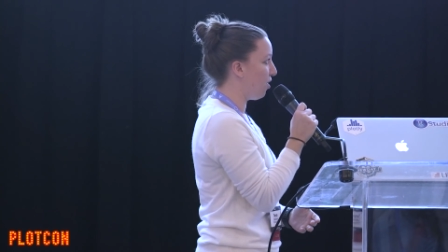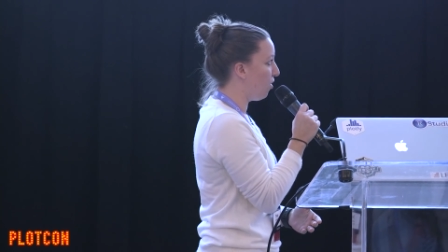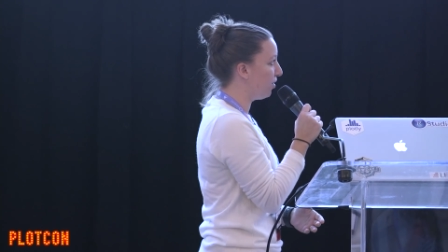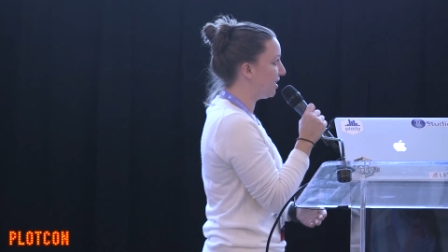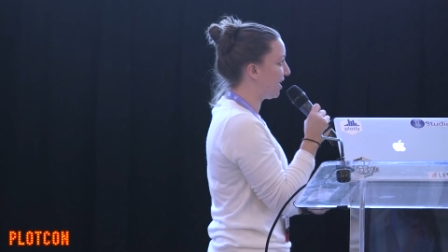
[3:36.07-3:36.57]

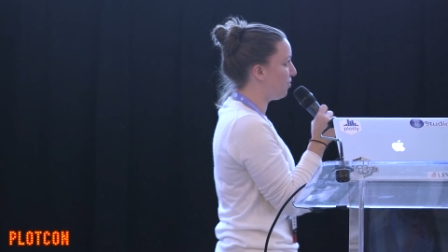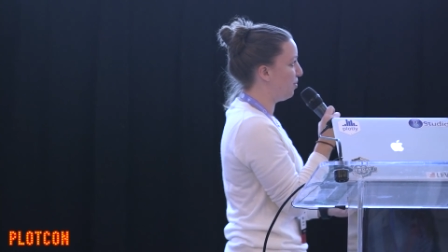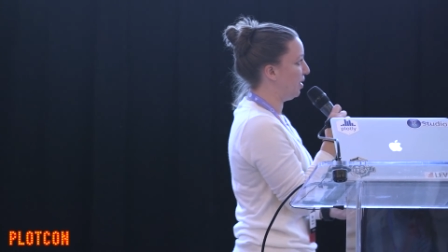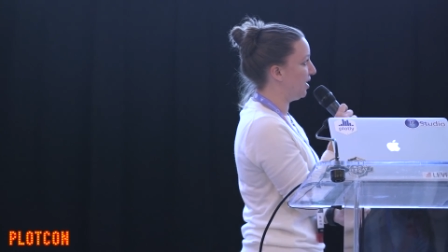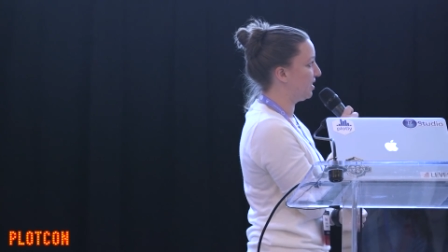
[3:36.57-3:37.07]
all these
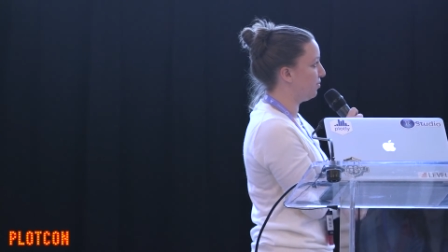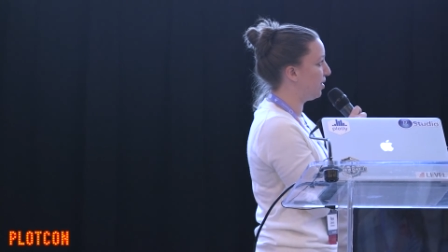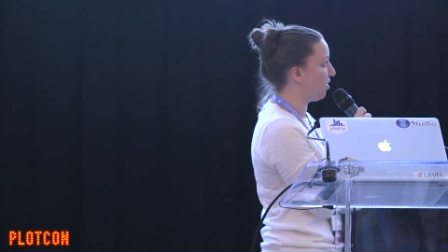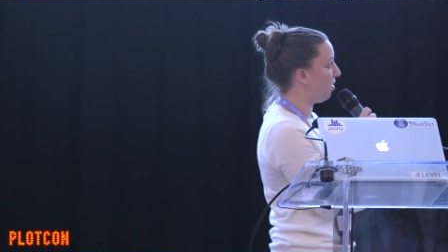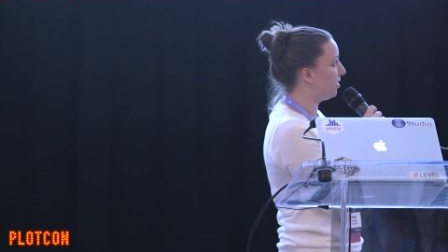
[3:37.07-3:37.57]
capabilities to
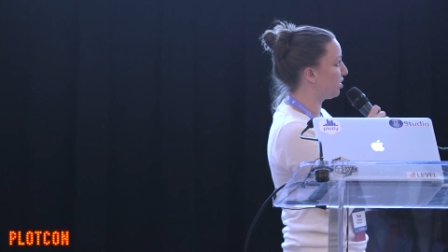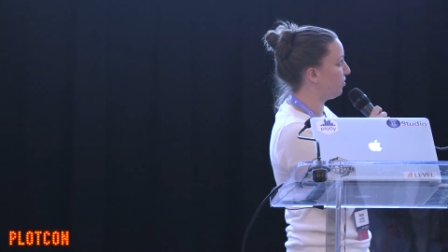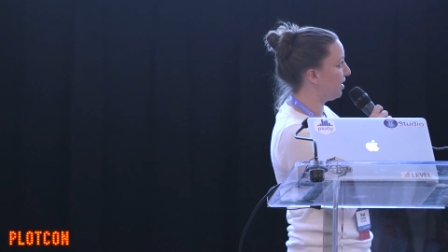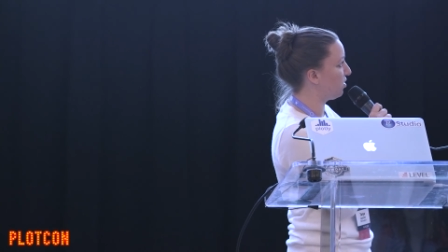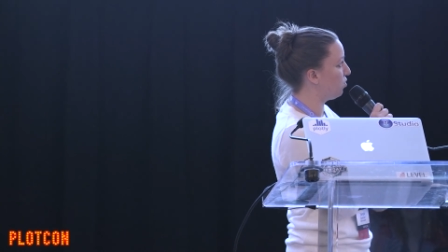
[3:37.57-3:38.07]
build all this
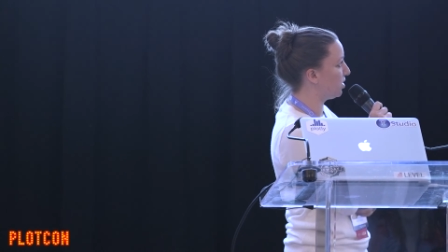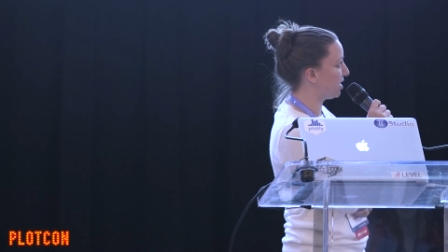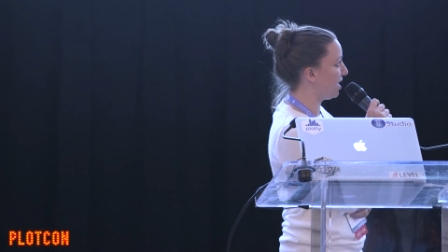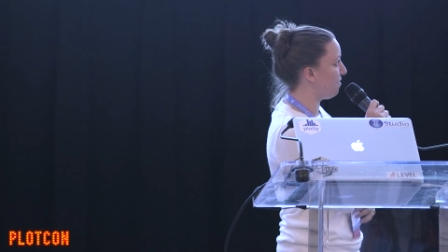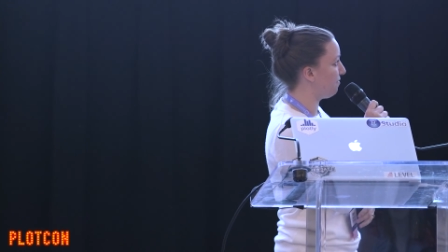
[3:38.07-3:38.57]
really cool
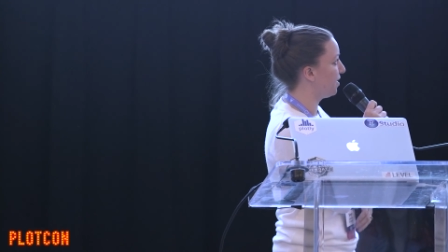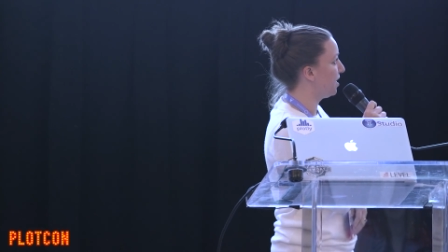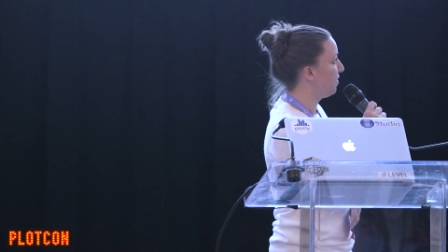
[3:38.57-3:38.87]
stuff.